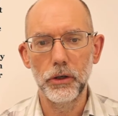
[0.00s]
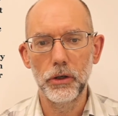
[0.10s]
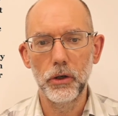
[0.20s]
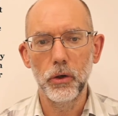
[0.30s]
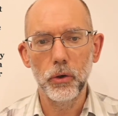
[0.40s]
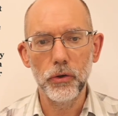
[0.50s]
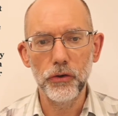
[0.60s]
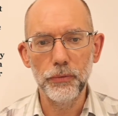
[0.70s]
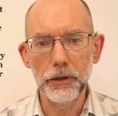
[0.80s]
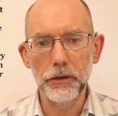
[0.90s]
or the
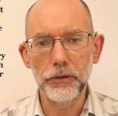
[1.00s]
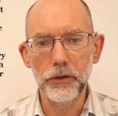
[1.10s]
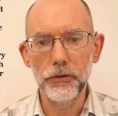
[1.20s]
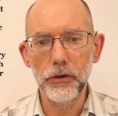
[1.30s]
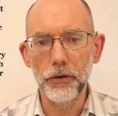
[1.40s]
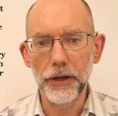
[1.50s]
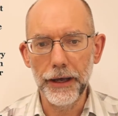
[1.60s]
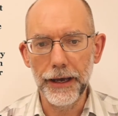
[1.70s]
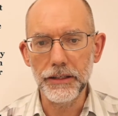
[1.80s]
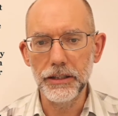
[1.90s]
spirit is not
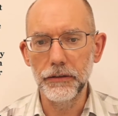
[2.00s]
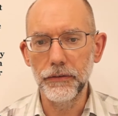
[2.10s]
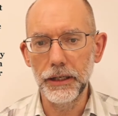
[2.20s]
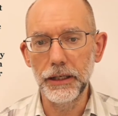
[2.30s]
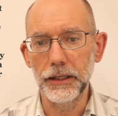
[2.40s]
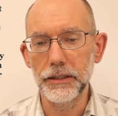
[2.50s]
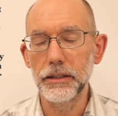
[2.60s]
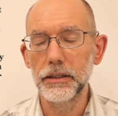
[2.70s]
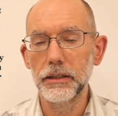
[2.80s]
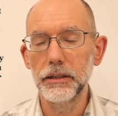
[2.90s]
active in it,
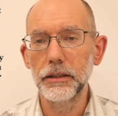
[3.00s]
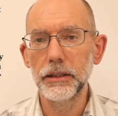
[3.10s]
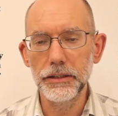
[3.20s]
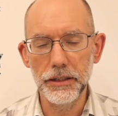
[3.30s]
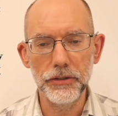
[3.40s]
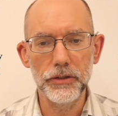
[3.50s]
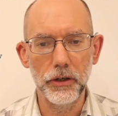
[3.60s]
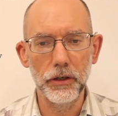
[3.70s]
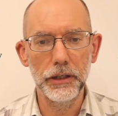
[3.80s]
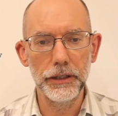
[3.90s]
it does
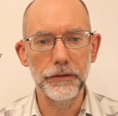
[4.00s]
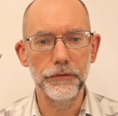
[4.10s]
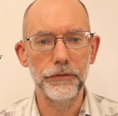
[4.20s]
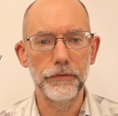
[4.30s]
not live.